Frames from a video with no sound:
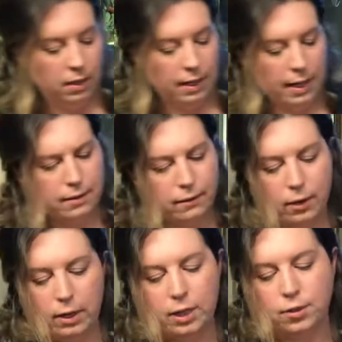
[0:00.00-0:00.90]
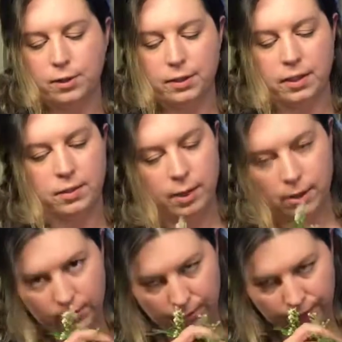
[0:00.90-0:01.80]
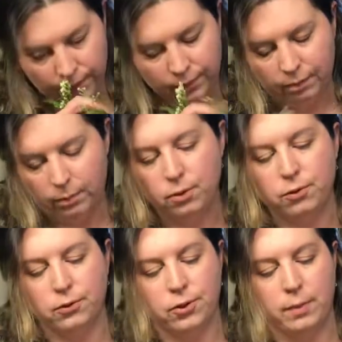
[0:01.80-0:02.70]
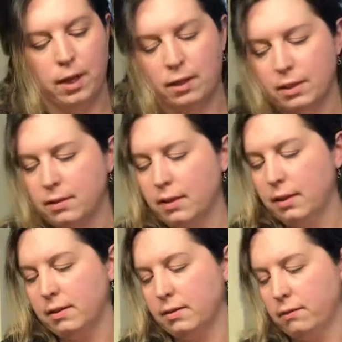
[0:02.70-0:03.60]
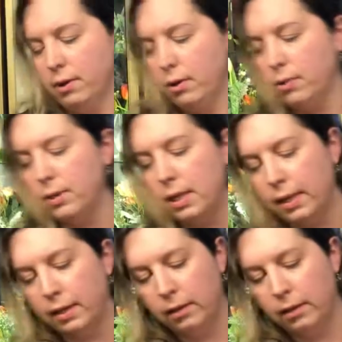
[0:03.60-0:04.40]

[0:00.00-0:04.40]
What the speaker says: and it has a very interesting smell too. Beautiful smell. It's very unique.